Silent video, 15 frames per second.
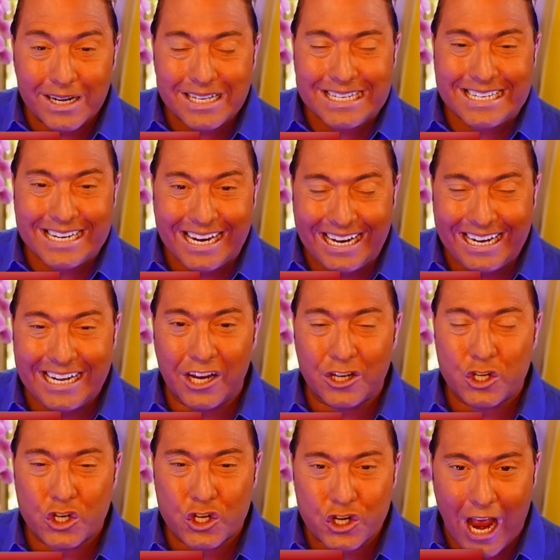
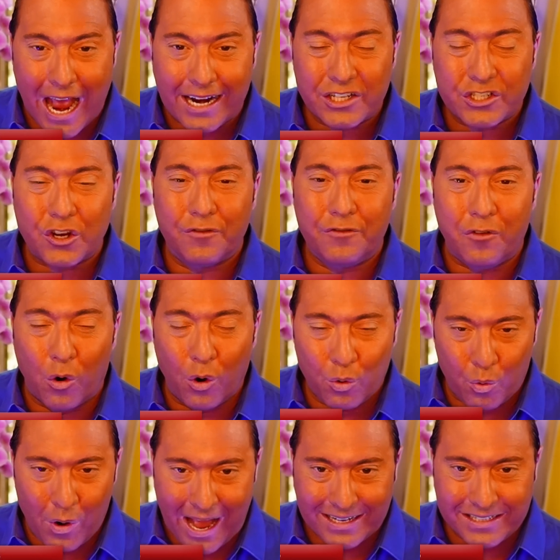14 checks
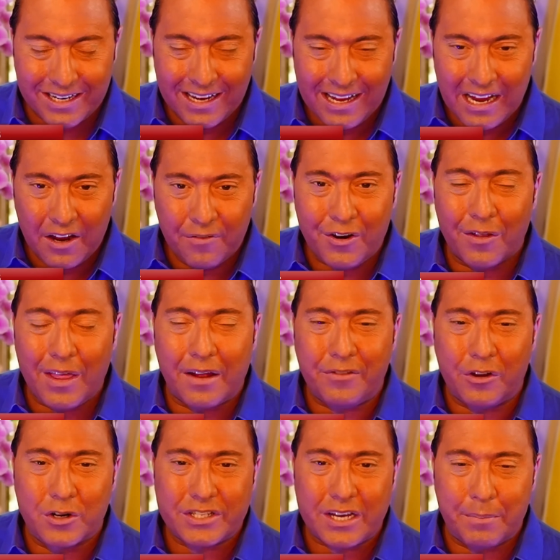for rent. If you're
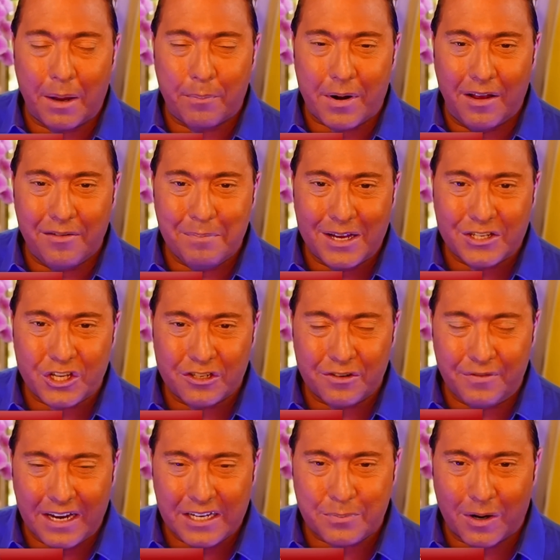that viewer, send me a private
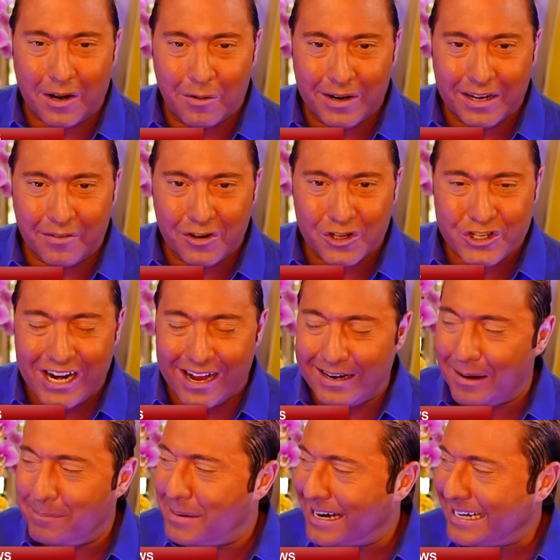message on Facebook. I want to give you a
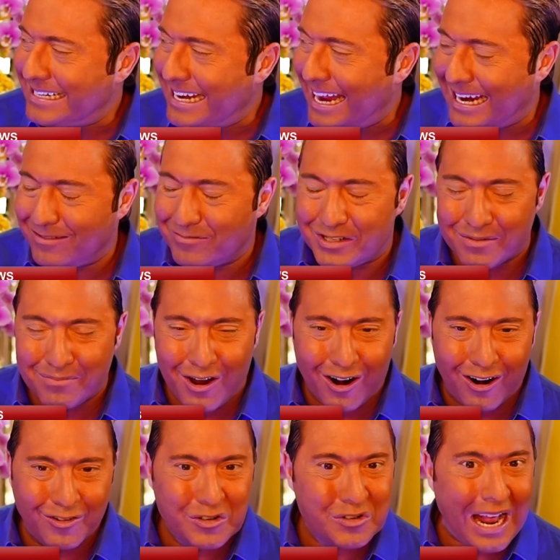shout out by name
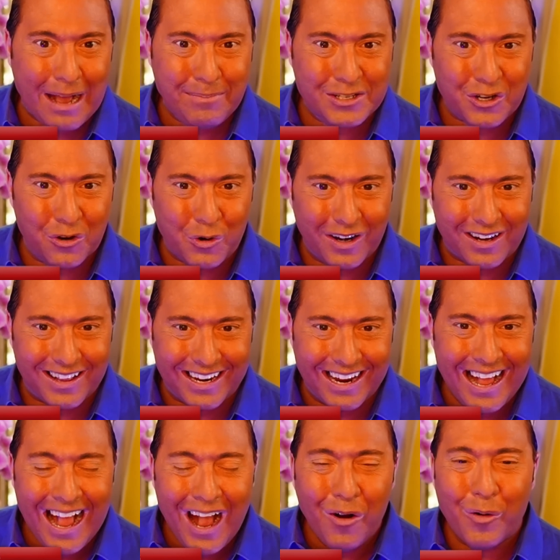tomorrow. It happened so
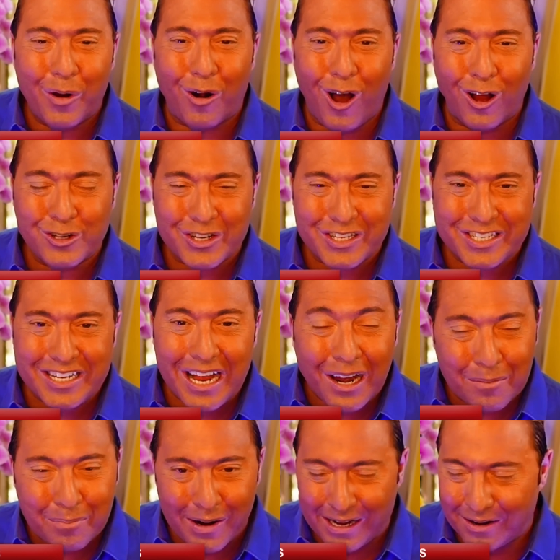quickly. We are all just
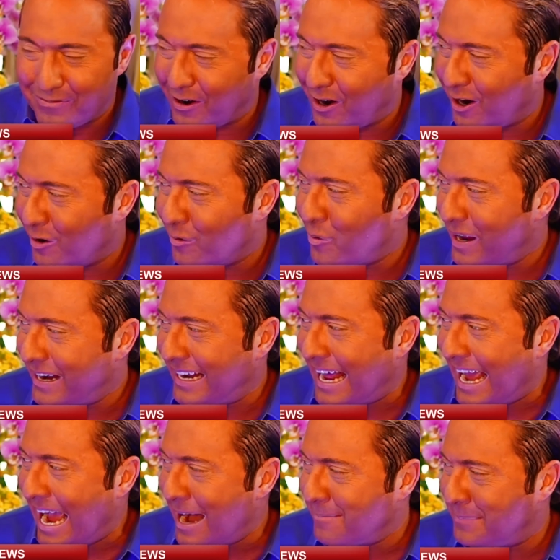celebrating for her
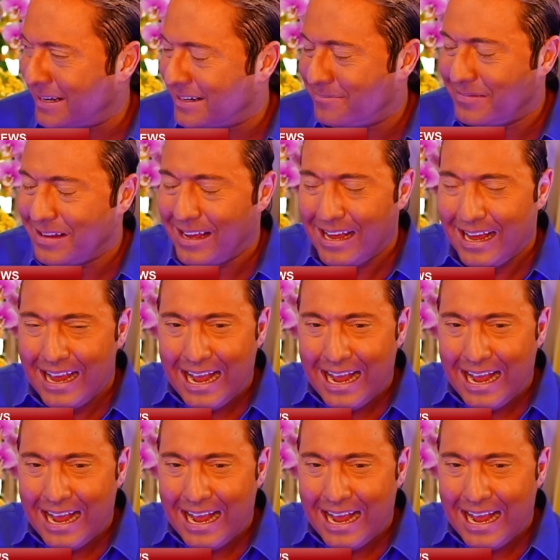when it happened.